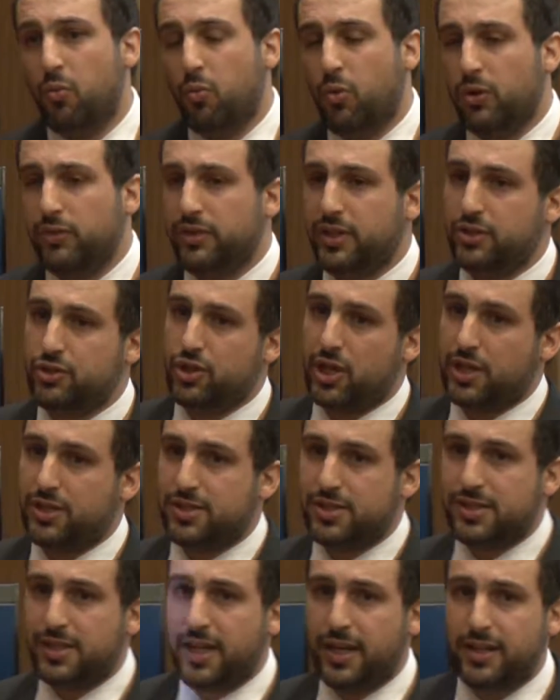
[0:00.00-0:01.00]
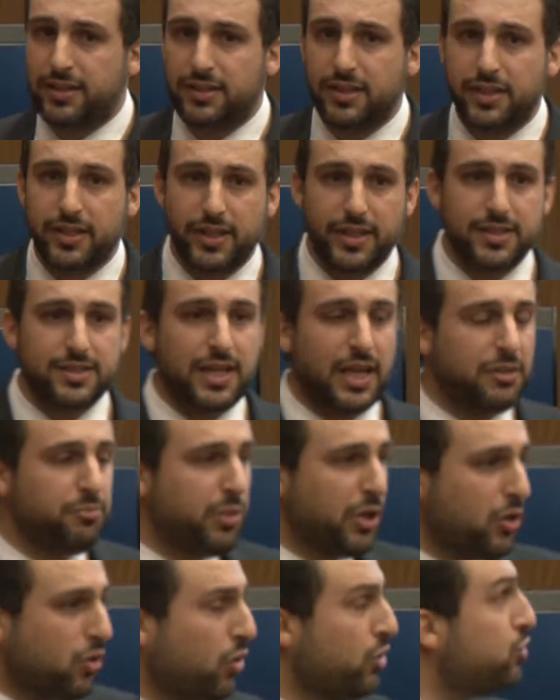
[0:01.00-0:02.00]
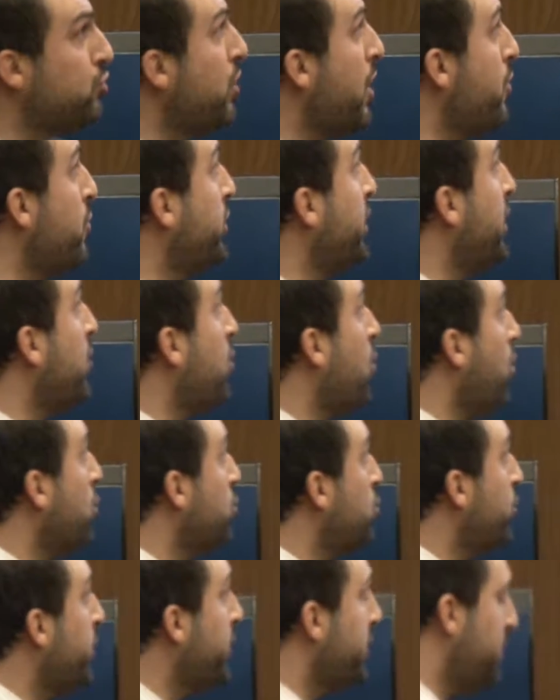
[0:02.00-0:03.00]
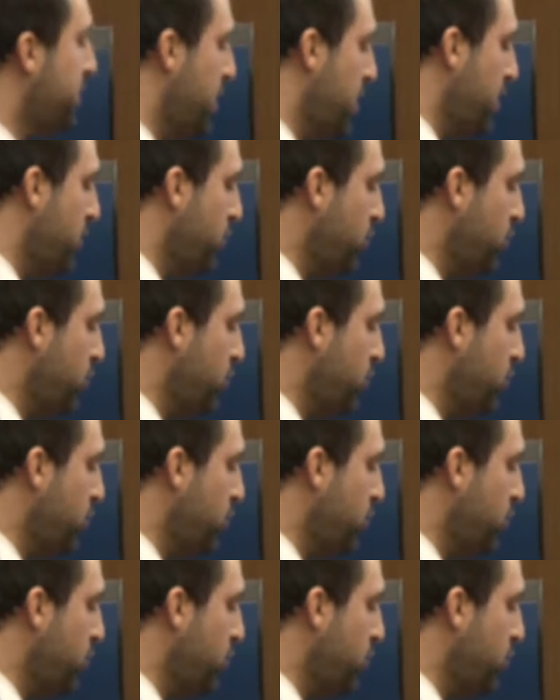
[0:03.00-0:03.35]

what the judge said is that because you are not a conduit,